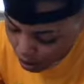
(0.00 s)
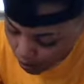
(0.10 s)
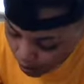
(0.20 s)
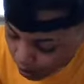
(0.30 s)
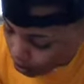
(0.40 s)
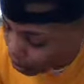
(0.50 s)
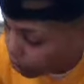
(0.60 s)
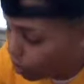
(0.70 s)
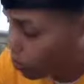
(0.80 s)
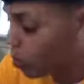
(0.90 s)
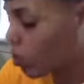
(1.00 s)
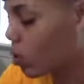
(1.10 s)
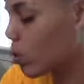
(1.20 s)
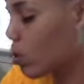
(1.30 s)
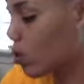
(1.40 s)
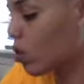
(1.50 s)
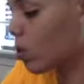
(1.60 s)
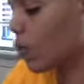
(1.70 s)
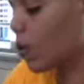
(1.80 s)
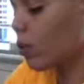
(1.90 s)
Apparently she learned her worth.
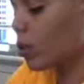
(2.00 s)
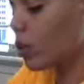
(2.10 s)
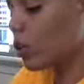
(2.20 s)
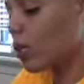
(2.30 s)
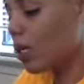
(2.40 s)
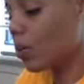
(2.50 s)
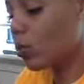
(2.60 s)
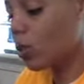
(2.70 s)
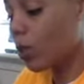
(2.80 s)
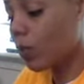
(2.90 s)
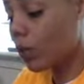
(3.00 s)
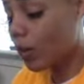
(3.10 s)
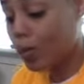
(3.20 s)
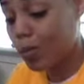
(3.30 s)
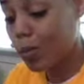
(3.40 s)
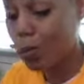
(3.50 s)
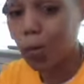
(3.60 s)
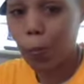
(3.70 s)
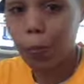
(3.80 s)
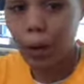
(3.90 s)
Apparently she decided to do something about some sort
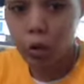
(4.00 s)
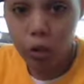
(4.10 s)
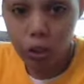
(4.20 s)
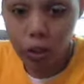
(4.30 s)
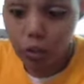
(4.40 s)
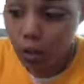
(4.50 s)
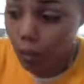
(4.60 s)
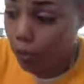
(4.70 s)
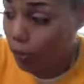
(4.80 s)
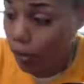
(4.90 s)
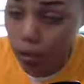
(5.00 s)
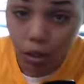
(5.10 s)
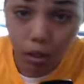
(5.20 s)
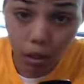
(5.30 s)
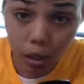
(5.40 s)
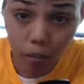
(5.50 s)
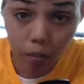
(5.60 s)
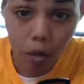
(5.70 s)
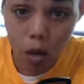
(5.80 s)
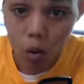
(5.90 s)
of boundaries, either implement them
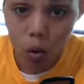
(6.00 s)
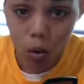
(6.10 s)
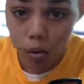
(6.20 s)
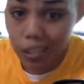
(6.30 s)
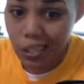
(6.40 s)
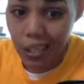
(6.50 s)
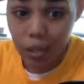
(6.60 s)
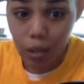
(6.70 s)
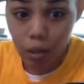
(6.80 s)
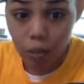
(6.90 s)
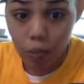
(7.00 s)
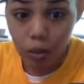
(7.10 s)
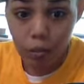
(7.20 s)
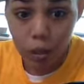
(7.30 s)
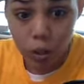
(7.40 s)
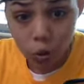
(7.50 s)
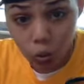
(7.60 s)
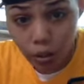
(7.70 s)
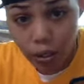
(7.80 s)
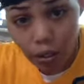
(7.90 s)
or stand up and make
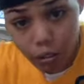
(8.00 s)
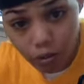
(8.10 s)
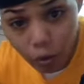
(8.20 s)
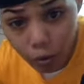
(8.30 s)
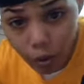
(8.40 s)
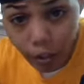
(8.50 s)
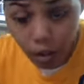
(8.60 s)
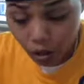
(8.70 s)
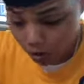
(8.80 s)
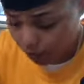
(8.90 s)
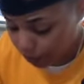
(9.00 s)
sure that you know, feel me, they are